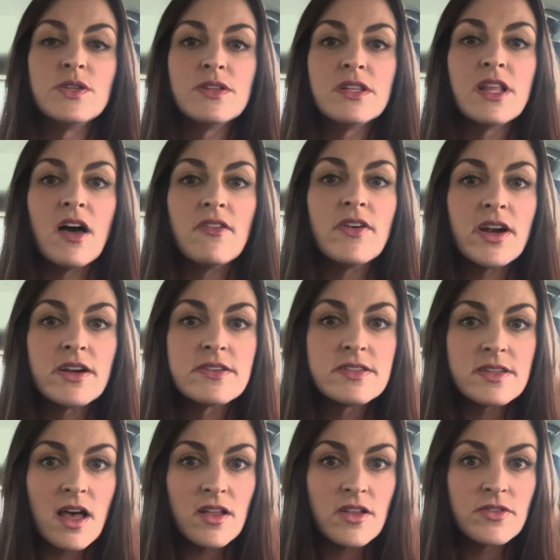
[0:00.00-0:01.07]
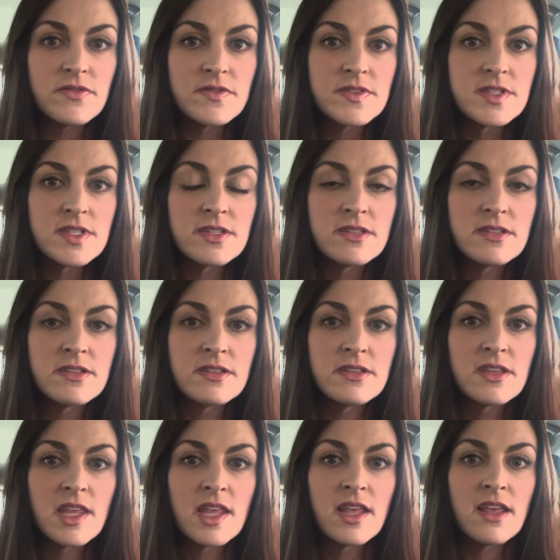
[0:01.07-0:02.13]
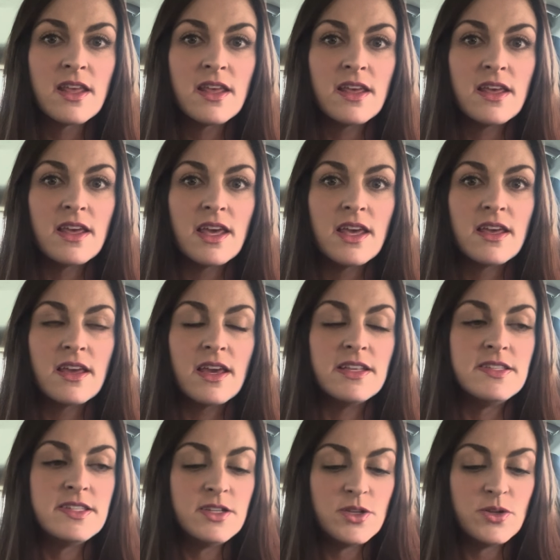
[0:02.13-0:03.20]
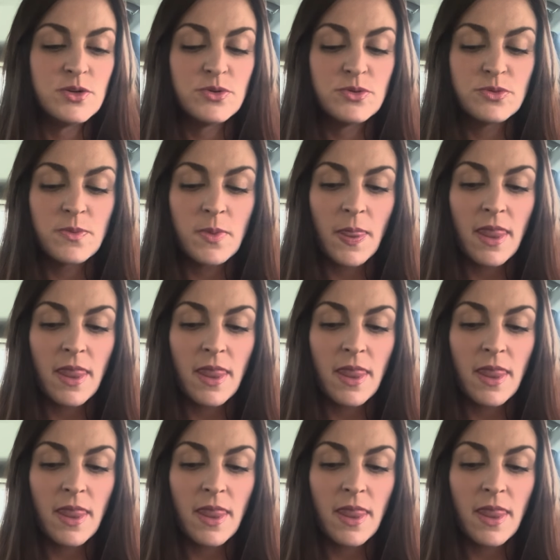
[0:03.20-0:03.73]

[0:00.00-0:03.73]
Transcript: love ourselves and to